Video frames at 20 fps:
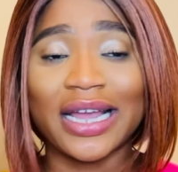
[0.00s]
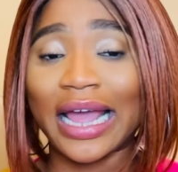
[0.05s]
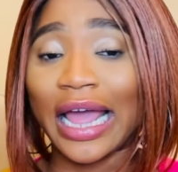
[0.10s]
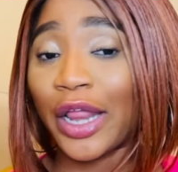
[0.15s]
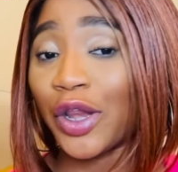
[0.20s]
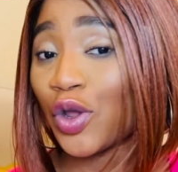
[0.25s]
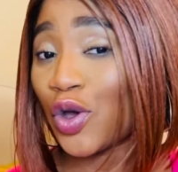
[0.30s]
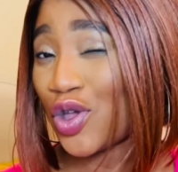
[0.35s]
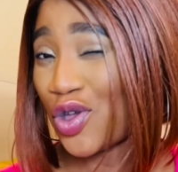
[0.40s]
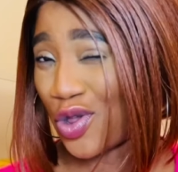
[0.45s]
I
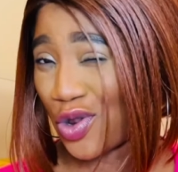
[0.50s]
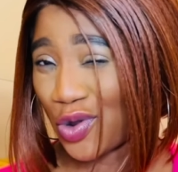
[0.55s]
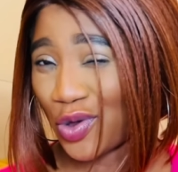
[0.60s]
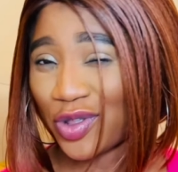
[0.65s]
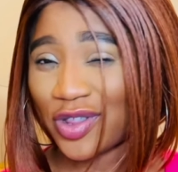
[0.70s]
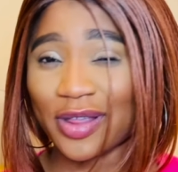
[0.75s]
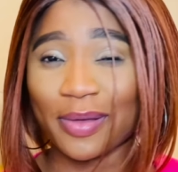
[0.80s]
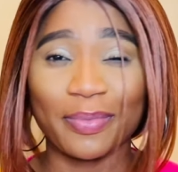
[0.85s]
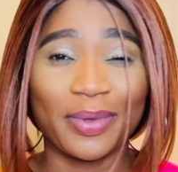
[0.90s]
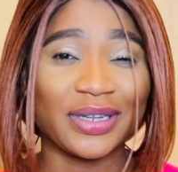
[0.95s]
know you know
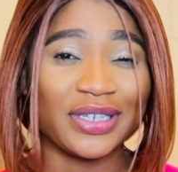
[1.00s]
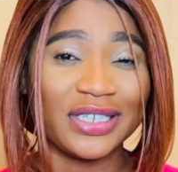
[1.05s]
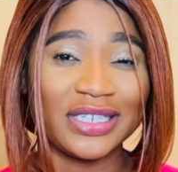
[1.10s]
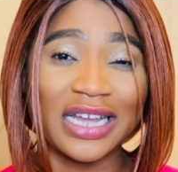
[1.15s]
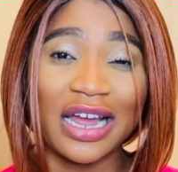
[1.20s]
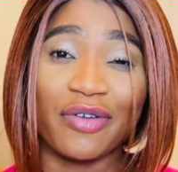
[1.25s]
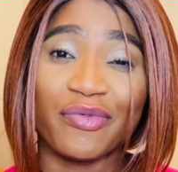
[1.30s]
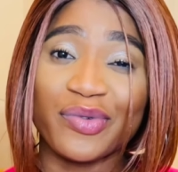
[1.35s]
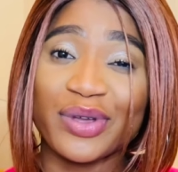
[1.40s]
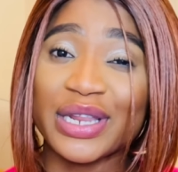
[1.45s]
somebody
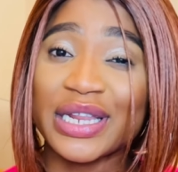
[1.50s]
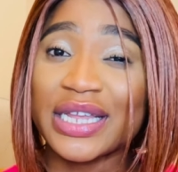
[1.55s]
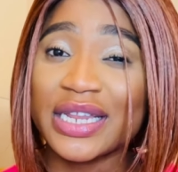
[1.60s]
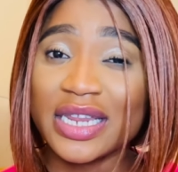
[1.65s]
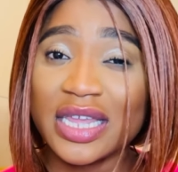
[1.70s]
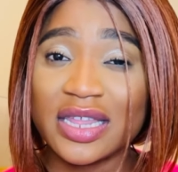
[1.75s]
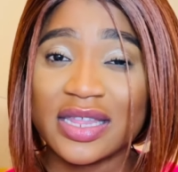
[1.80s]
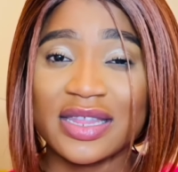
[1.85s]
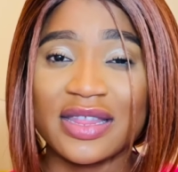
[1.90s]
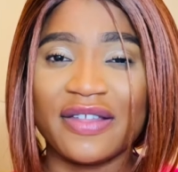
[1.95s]
that really
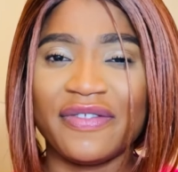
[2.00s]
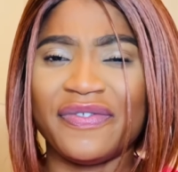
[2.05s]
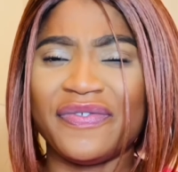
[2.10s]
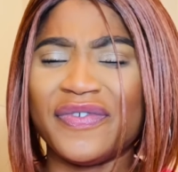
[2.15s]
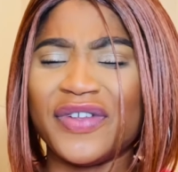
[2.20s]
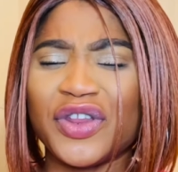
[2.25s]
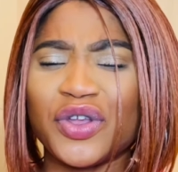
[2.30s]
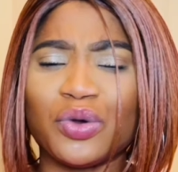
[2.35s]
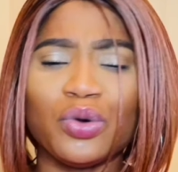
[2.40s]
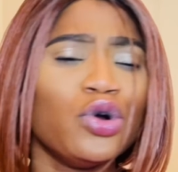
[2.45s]
needs this
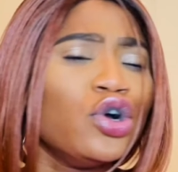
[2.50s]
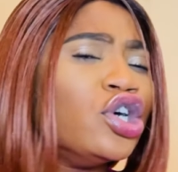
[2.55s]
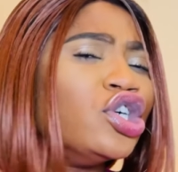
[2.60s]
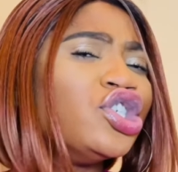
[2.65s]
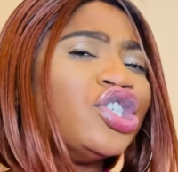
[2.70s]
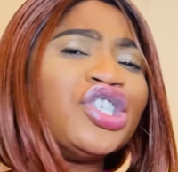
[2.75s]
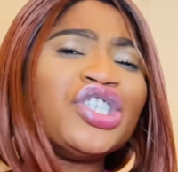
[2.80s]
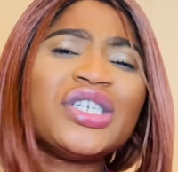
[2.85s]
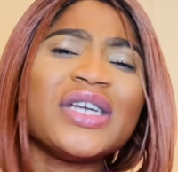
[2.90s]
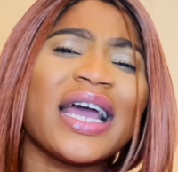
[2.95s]
video.
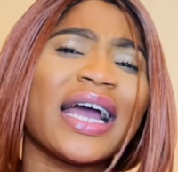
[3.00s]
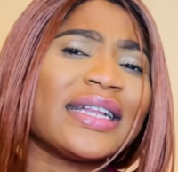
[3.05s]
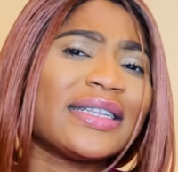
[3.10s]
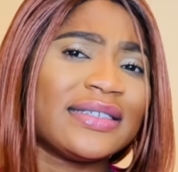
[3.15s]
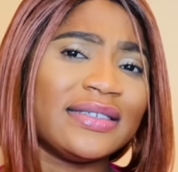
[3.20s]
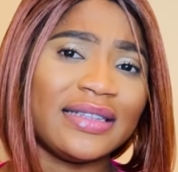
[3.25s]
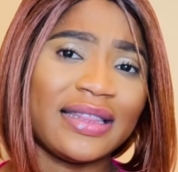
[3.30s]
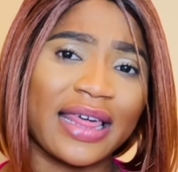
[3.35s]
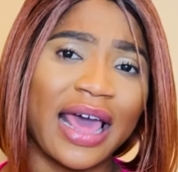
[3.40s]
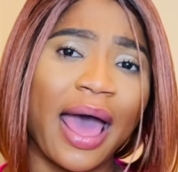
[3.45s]
Share
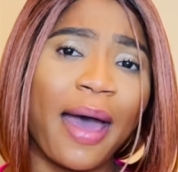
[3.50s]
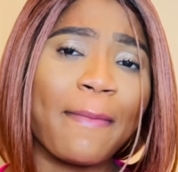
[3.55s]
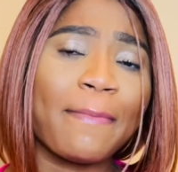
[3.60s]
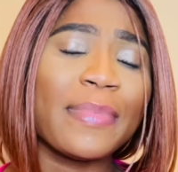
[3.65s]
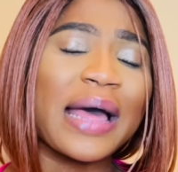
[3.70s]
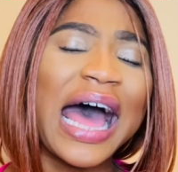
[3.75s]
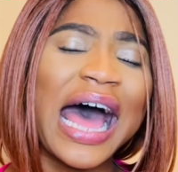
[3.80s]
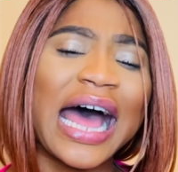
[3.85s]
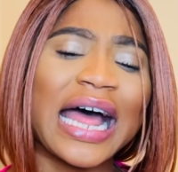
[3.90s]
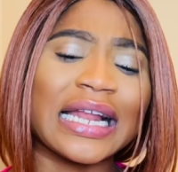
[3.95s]
to
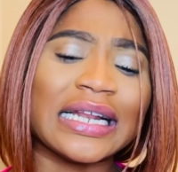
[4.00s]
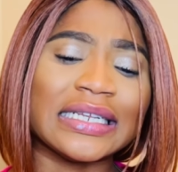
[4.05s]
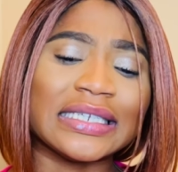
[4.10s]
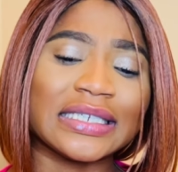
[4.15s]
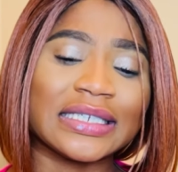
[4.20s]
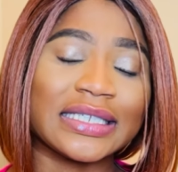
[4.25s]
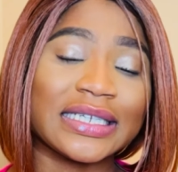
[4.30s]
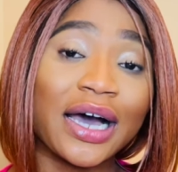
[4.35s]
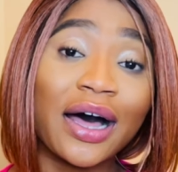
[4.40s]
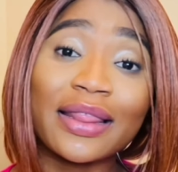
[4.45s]
them and
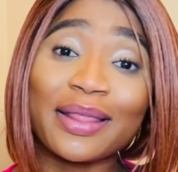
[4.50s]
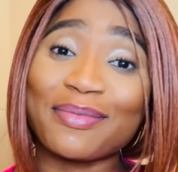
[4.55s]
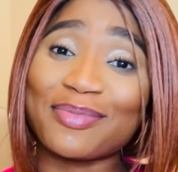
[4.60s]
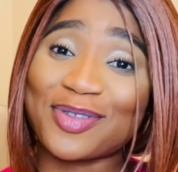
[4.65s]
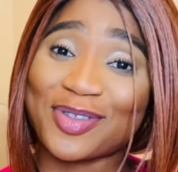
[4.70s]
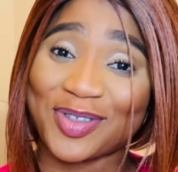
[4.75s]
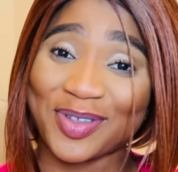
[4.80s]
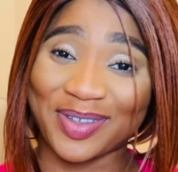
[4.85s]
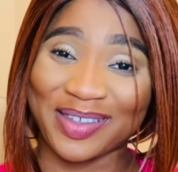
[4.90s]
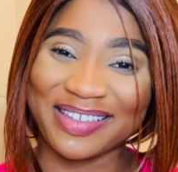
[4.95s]
tell them
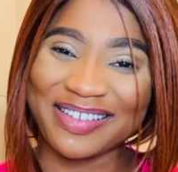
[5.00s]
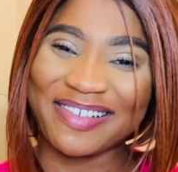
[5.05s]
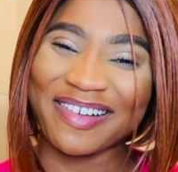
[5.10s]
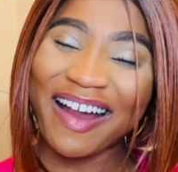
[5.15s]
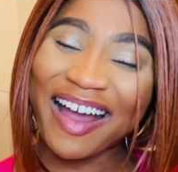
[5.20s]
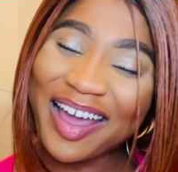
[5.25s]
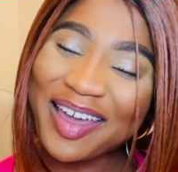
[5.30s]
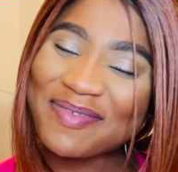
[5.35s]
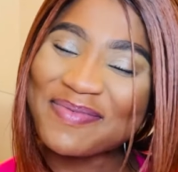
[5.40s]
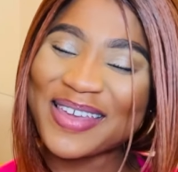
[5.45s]
to
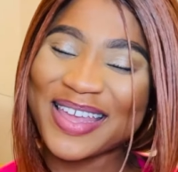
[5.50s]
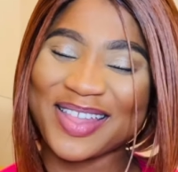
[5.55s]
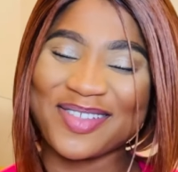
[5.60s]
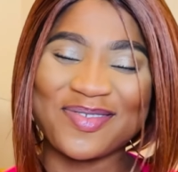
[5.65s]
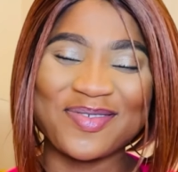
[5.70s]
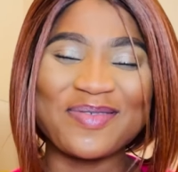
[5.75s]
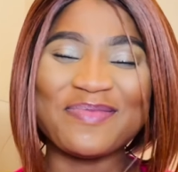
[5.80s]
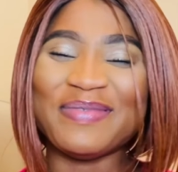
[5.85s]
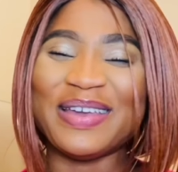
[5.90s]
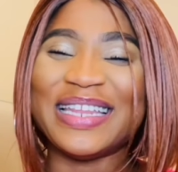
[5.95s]
subscribe. It
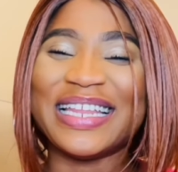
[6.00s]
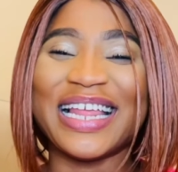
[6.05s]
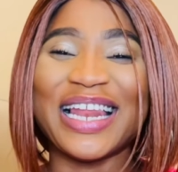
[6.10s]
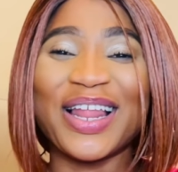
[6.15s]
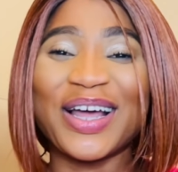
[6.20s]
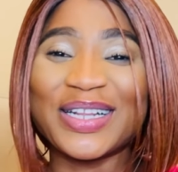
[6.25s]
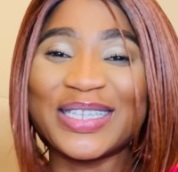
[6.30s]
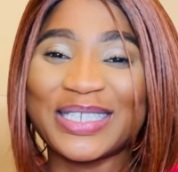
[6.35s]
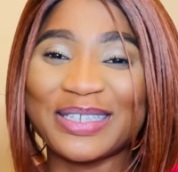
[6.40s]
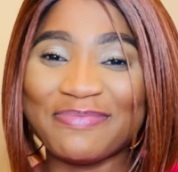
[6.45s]
will mean a
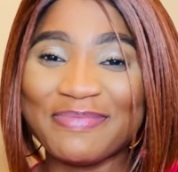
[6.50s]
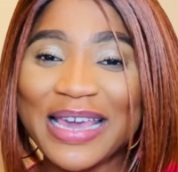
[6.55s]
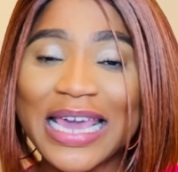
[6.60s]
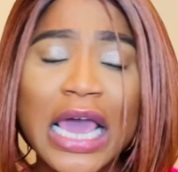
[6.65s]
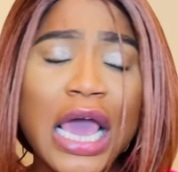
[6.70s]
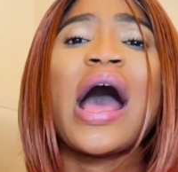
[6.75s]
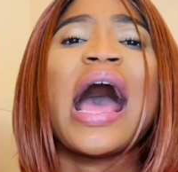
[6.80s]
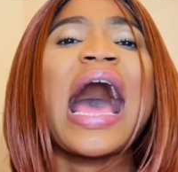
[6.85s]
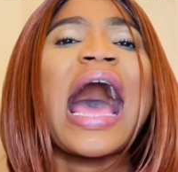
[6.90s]
lot to me.